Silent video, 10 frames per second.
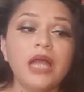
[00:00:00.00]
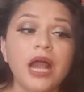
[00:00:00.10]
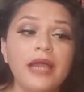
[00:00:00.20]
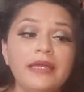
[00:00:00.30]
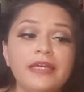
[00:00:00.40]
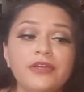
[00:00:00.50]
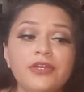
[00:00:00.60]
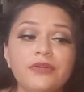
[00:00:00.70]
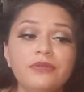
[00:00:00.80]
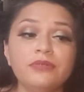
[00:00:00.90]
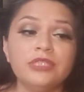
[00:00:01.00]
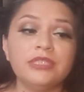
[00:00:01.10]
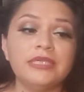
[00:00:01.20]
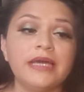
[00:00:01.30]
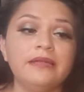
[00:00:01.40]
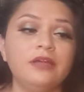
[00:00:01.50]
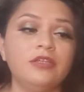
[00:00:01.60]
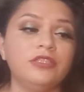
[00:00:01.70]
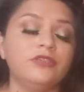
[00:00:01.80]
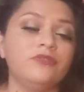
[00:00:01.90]
"I hear you," she said,
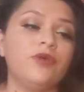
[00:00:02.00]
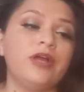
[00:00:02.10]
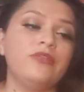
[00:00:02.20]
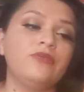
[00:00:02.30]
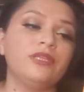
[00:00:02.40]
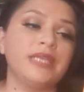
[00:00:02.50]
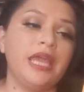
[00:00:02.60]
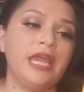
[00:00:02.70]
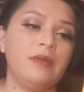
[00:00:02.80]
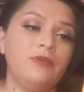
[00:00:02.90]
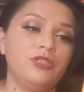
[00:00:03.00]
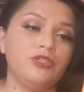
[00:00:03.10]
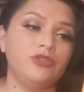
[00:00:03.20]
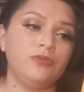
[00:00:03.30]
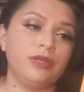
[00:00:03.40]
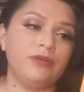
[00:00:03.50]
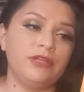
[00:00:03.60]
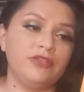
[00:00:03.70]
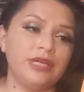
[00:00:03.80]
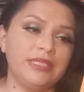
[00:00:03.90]
not certain of why the words came or to whom they were
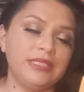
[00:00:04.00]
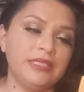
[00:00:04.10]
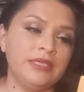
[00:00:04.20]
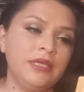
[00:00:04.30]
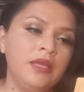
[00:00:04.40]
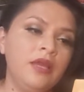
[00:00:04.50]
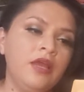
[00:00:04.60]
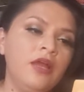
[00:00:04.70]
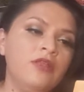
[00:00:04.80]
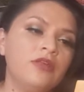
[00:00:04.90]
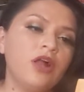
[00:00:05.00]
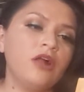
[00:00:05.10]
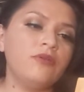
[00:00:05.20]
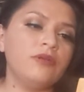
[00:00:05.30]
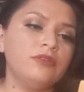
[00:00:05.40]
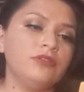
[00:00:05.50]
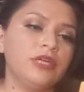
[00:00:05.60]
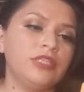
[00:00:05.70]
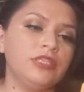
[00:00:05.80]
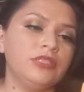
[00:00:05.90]
addressed. The cockroach
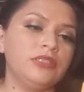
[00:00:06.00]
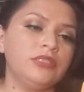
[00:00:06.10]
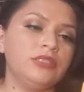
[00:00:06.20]
stretches